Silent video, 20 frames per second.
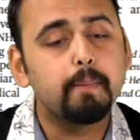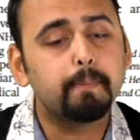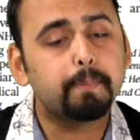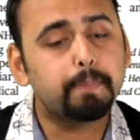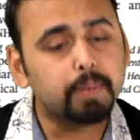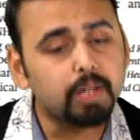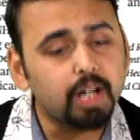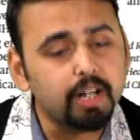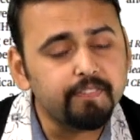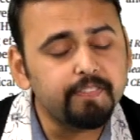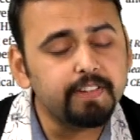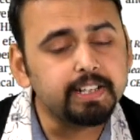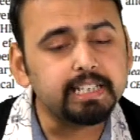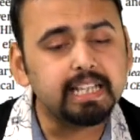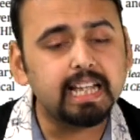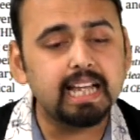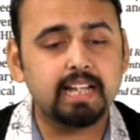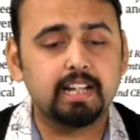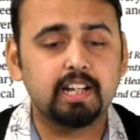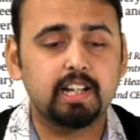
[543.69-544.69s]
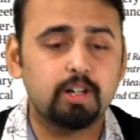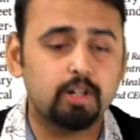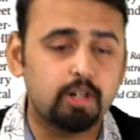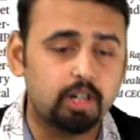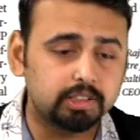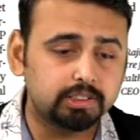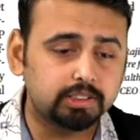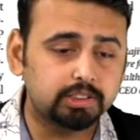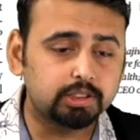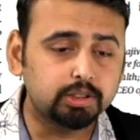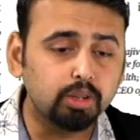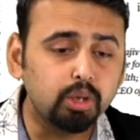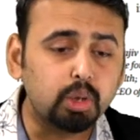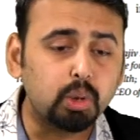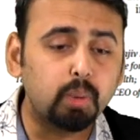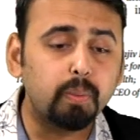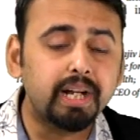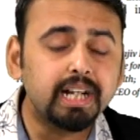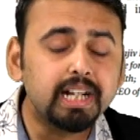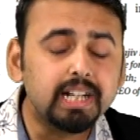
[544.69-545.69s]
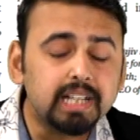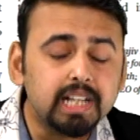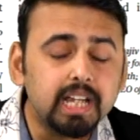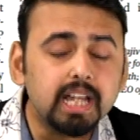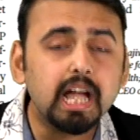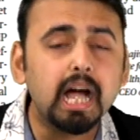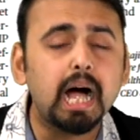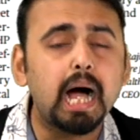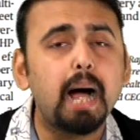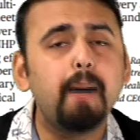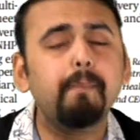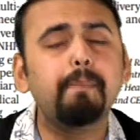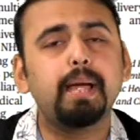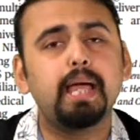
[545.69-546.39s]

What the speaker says: Profit and loss. So 20 AAP